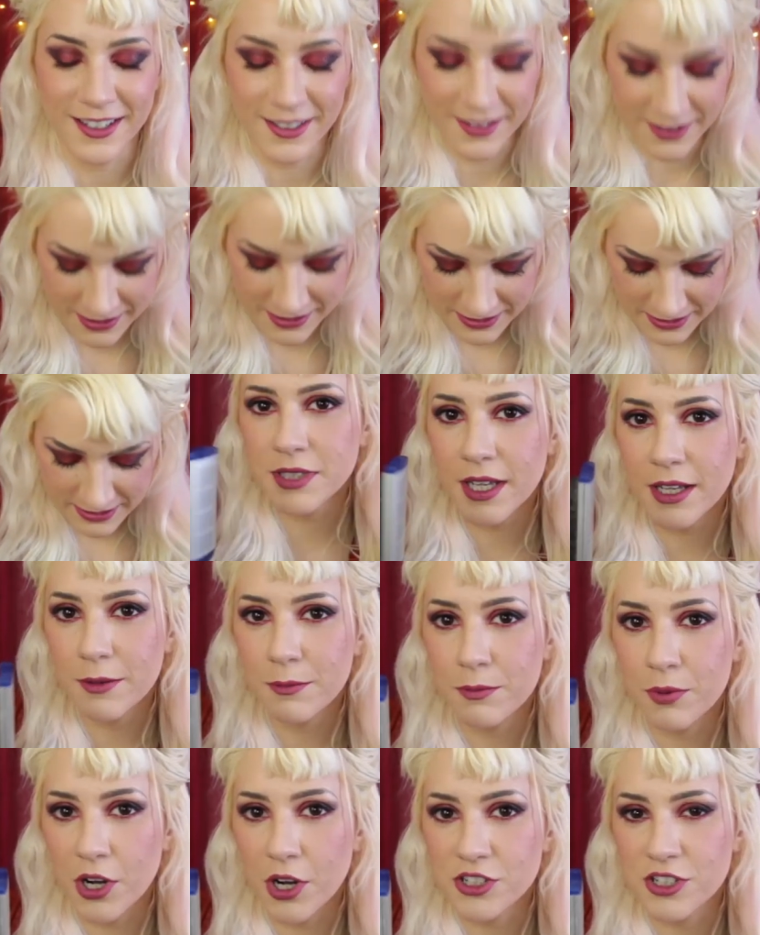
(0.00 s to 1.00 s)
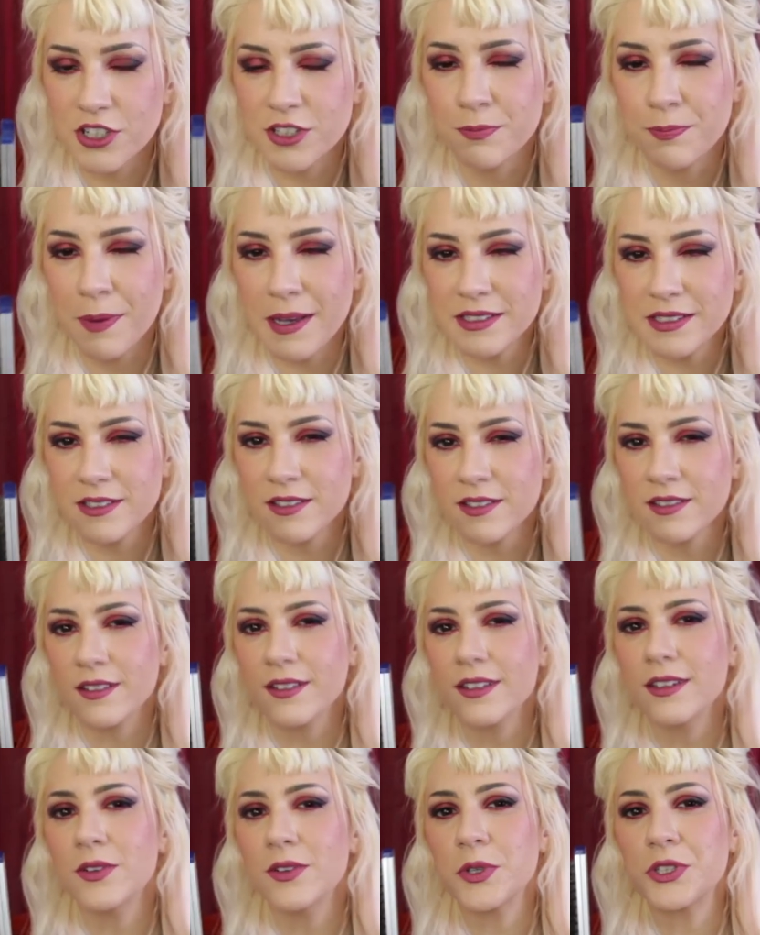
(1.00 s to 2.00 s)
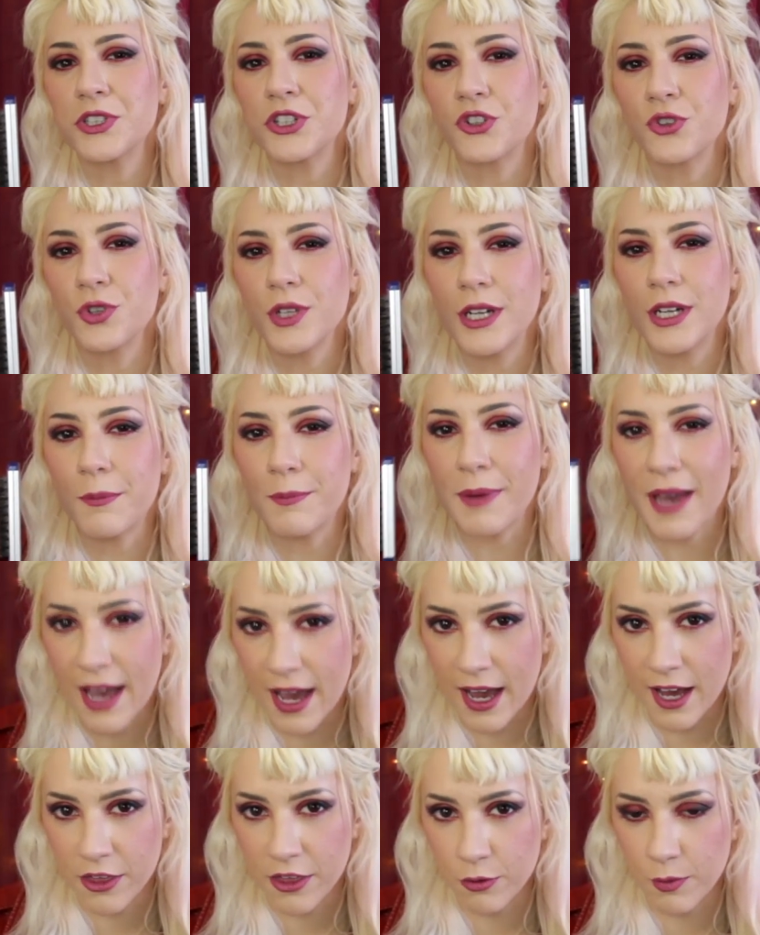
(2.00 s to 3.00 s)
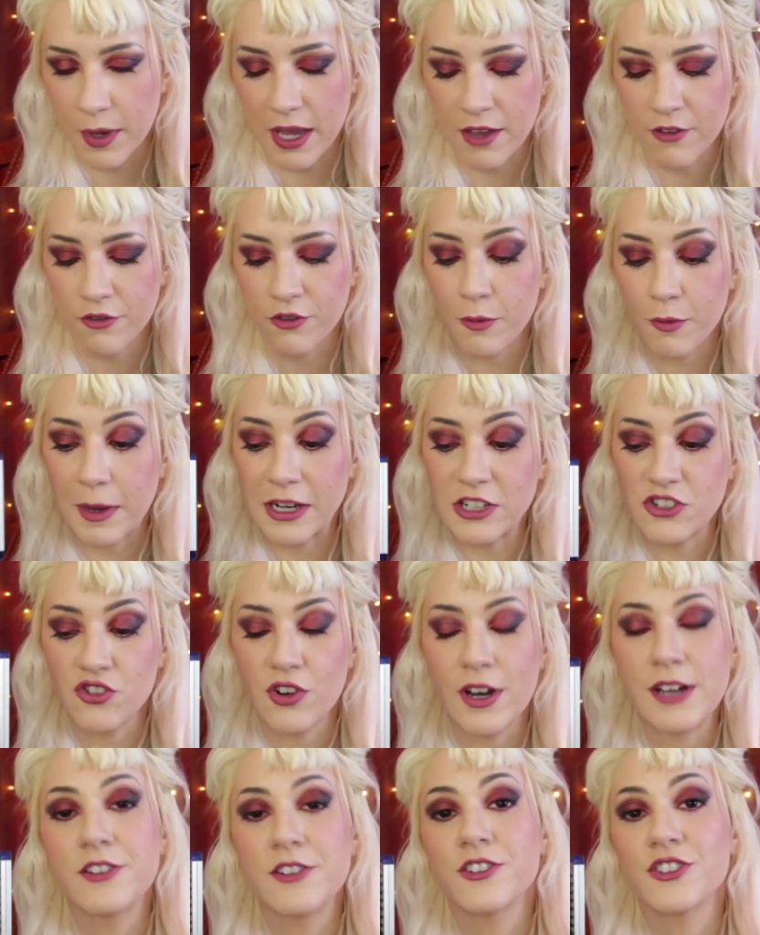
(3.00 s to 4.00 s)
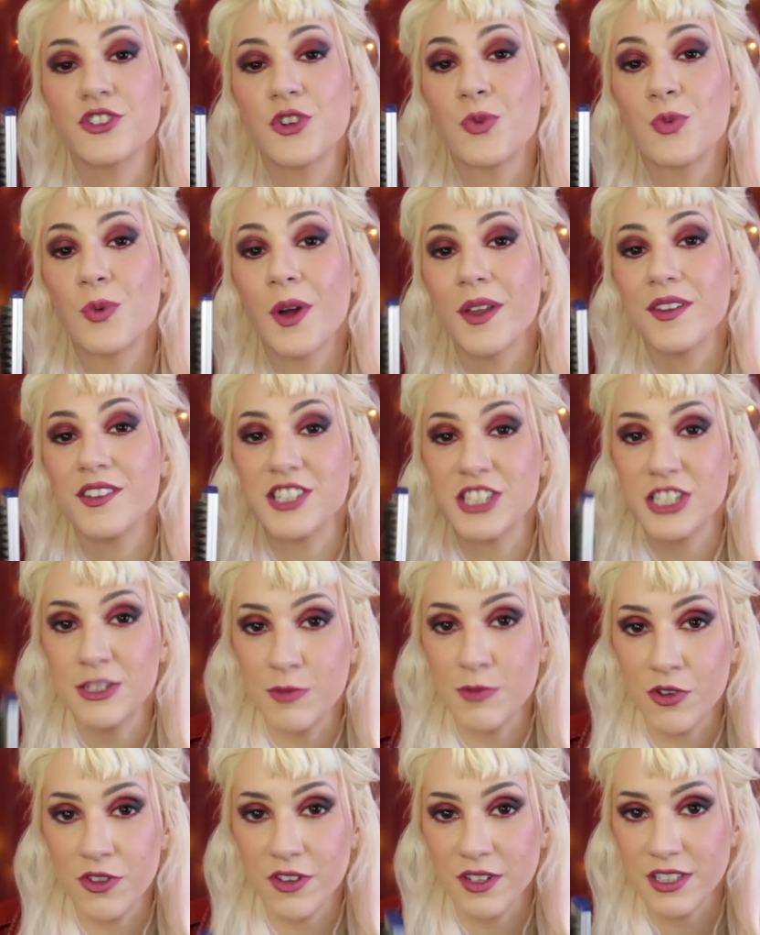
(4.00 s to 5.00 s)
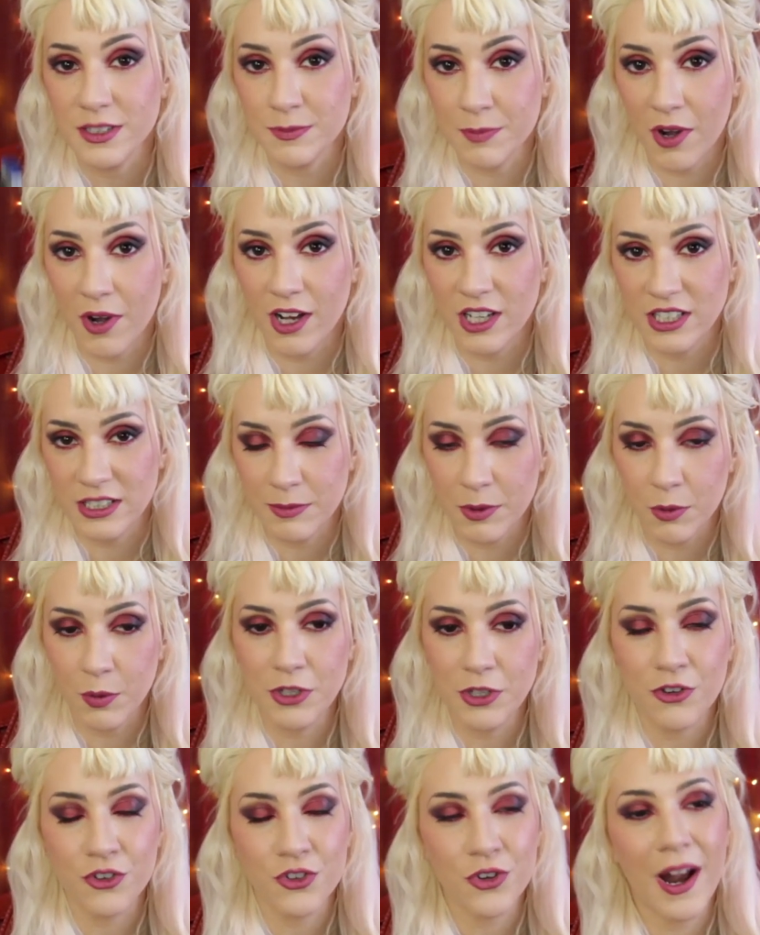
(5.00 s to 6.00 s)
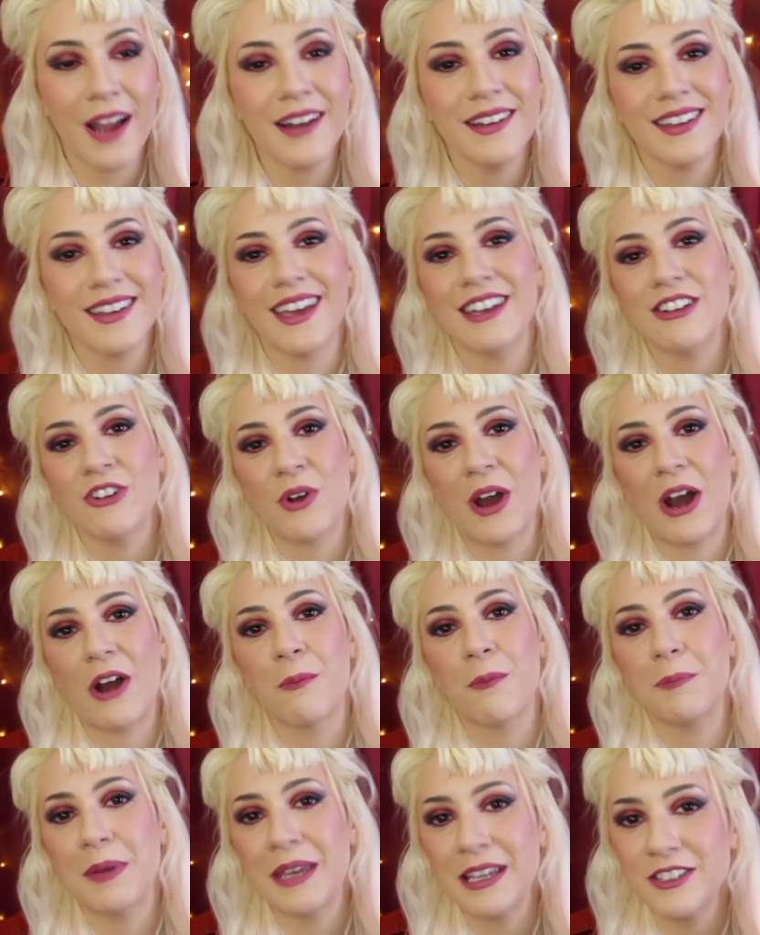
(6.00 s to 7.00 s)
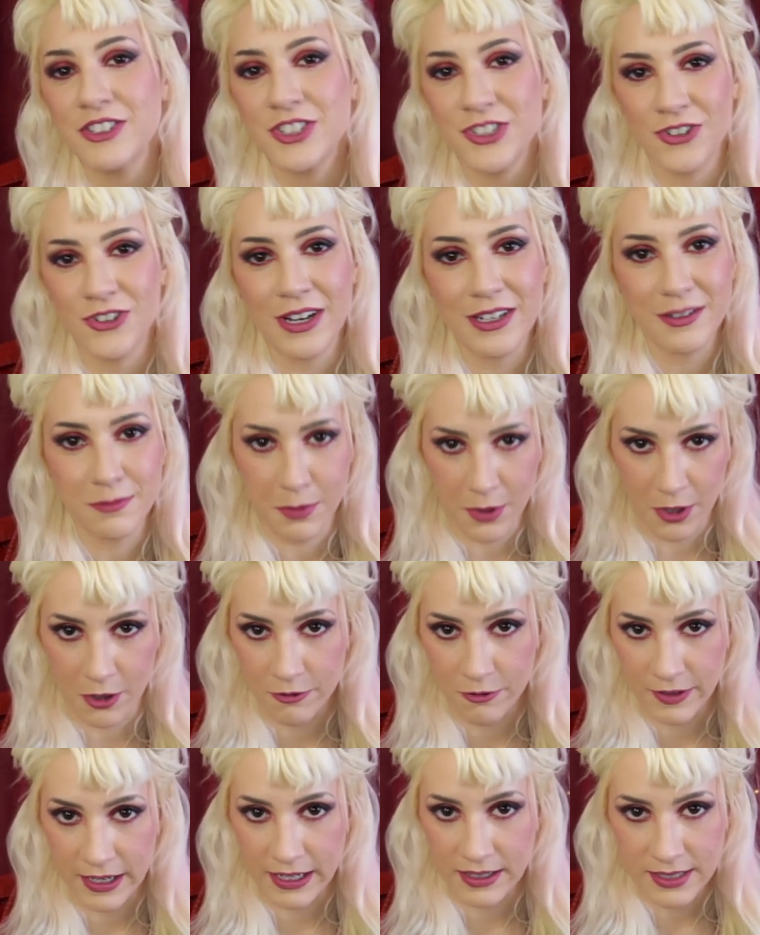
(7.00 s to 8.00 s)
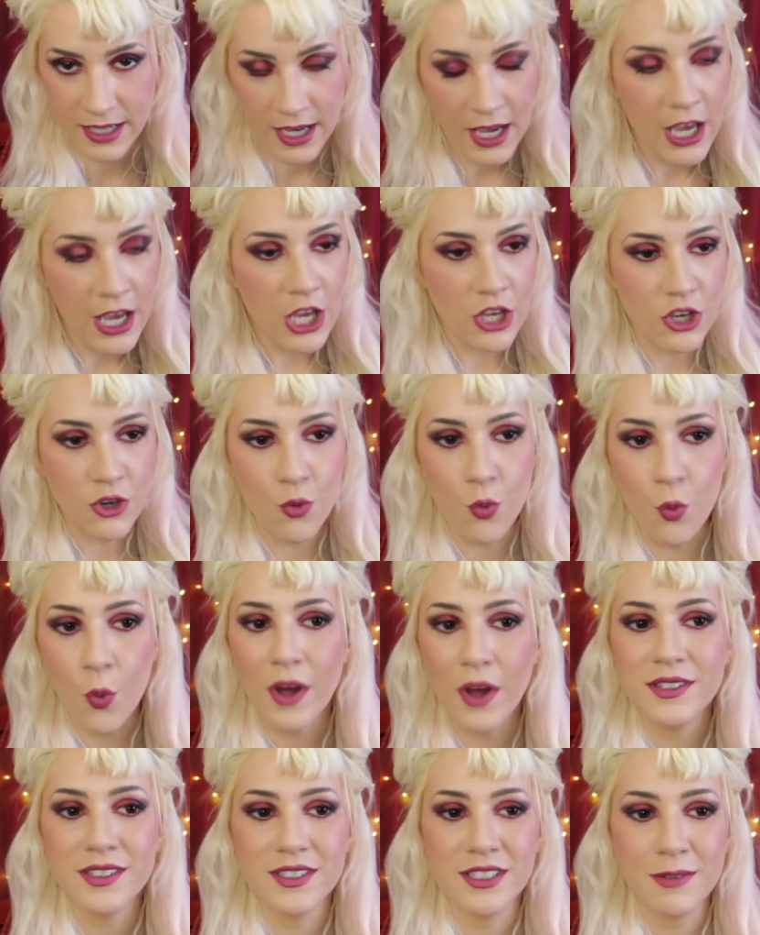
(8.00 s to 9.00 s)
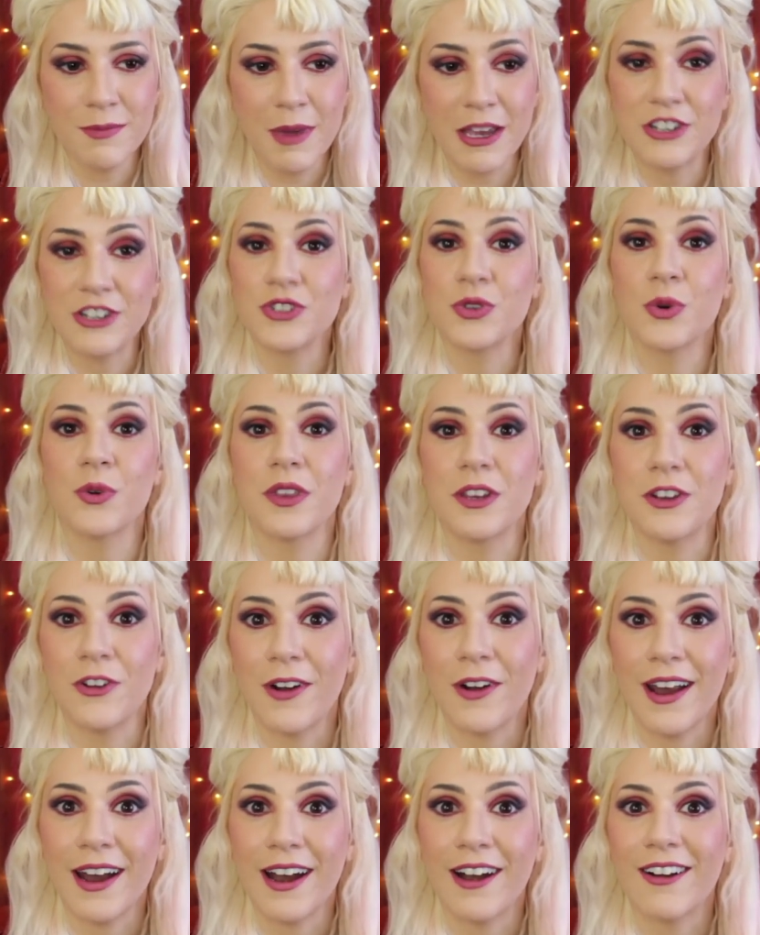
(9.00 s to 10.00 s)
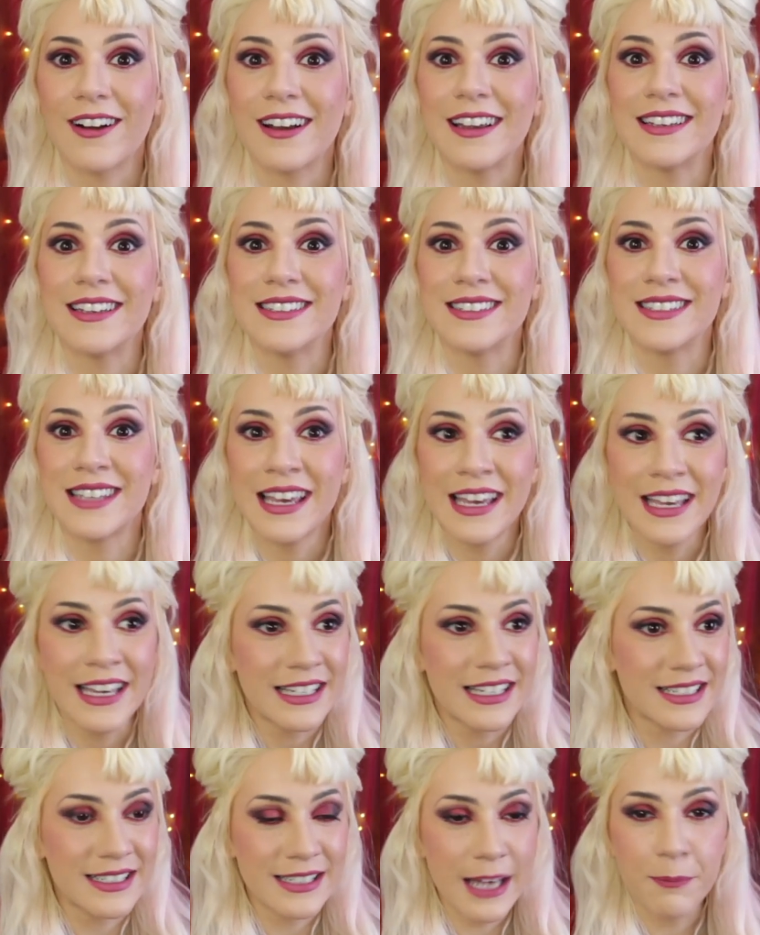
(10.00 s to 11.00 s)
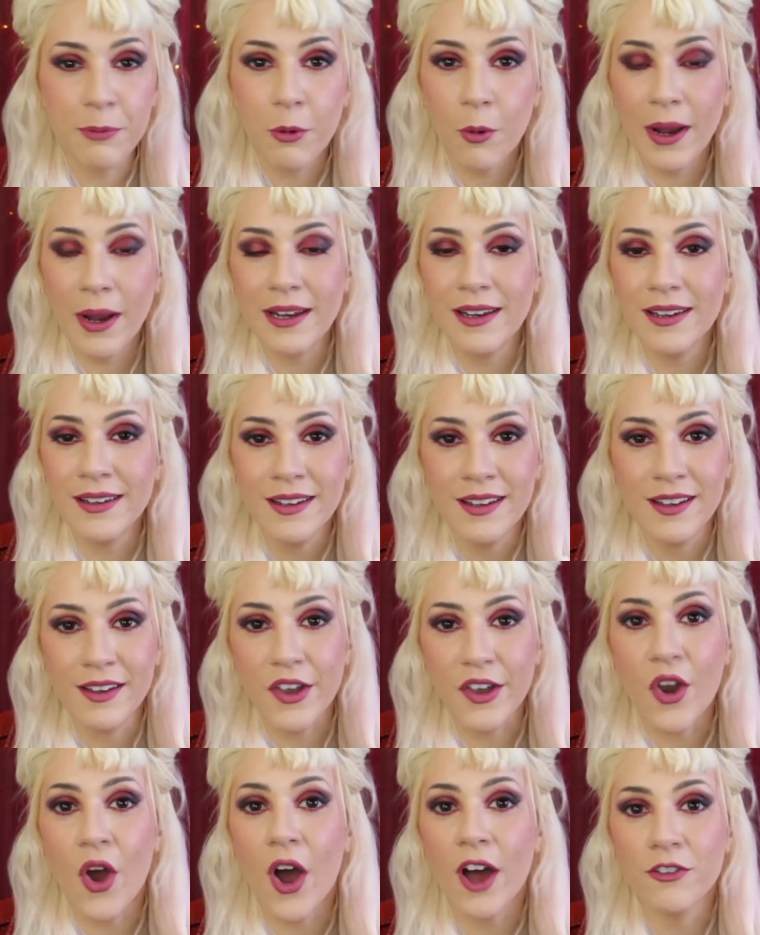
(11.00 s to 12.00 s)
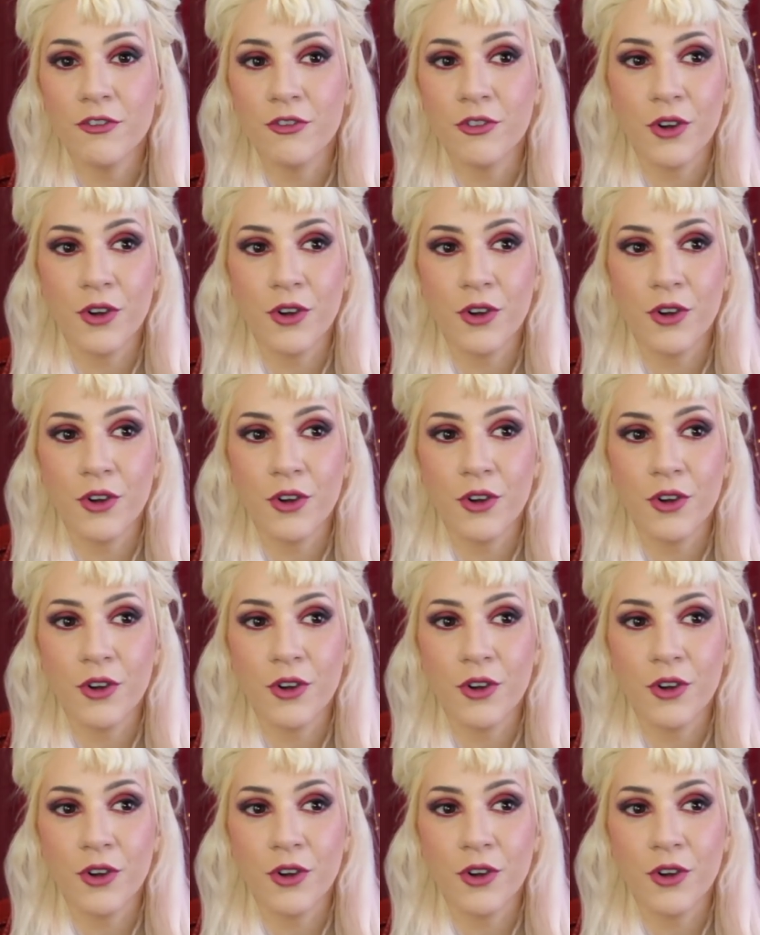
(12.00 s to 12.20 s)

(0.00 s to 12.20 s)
This is a double-sided brush that's basically going to create a pathway for my straightener to run as smoothly as possible. When you're trying to get your hair pin straight and perfect, you want to make sure that your hair is separated, knot